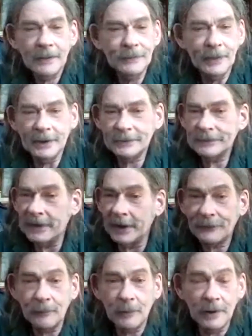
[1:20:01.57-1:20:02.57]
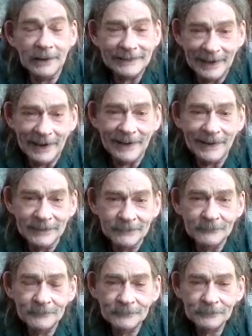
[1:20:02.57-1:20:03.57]
That guess what,
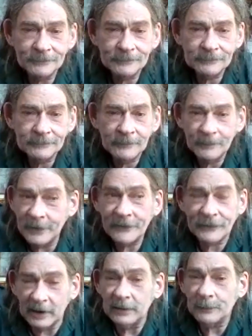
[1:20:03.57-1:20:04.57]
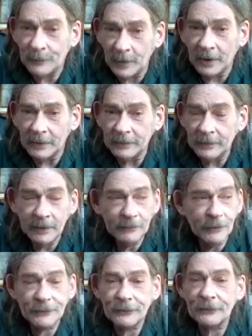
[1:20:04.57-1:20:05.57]
gang? This ain't fun.
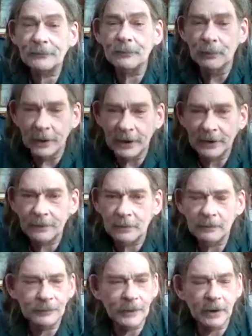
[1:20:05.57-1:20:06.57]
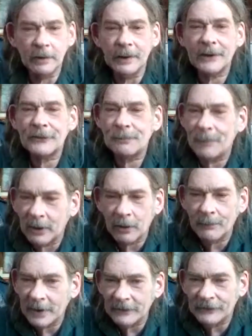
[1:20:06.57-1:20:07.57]
This is real. They're
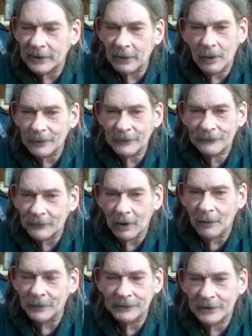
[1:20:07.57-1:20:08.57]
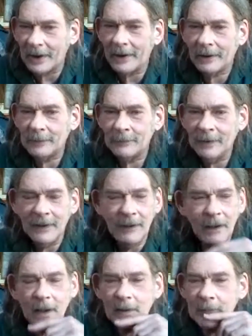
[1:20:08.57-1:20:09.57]
experimenting on us all the time.
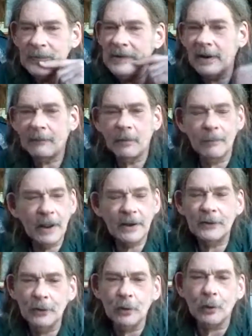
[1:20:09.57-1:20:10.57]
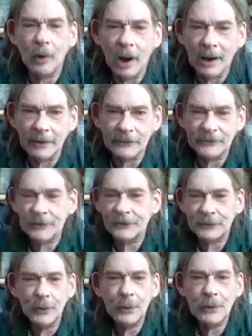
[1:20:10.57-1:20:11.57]
I've never met a
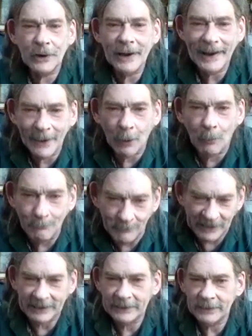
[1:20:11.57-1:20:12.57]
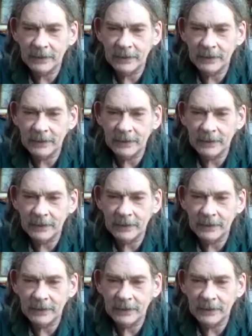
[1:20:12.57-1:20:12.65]
neurologist who could help me.